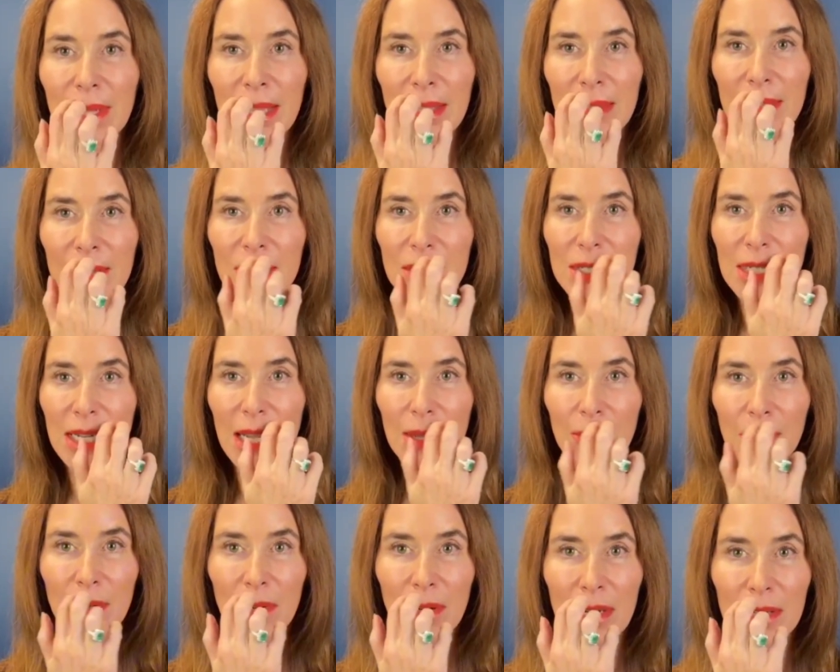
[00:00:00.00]
there's tape
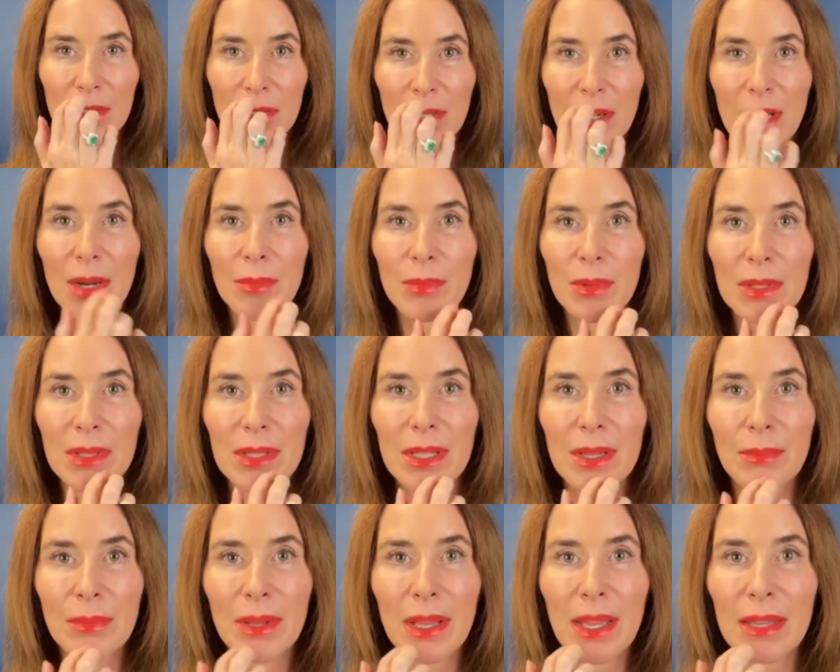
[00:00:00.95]
across your upper
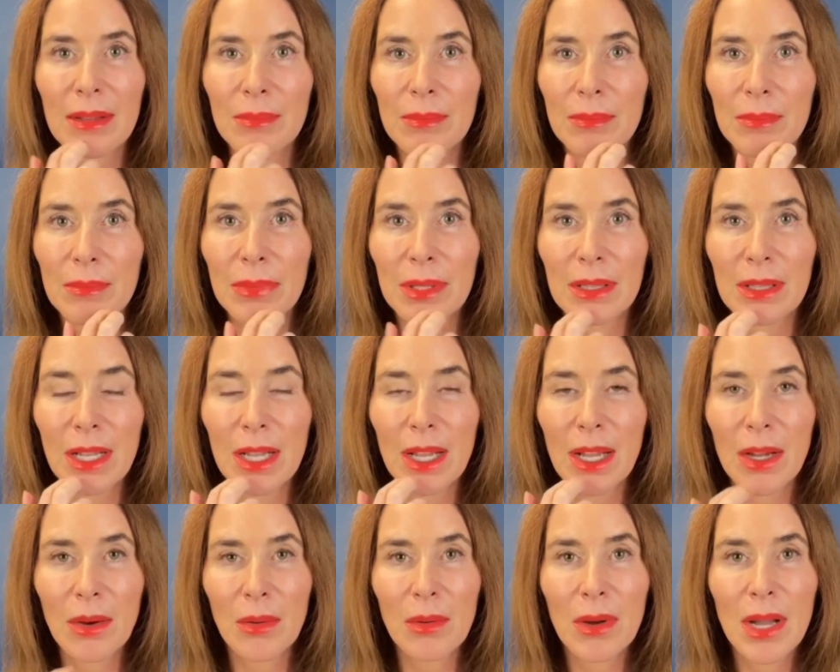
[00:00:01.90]
lip and
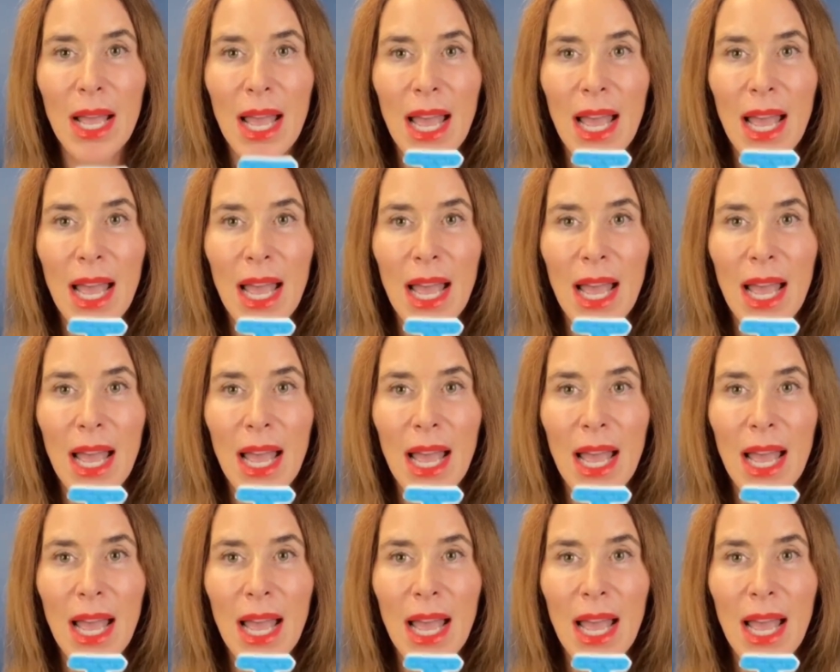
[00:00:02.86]
below,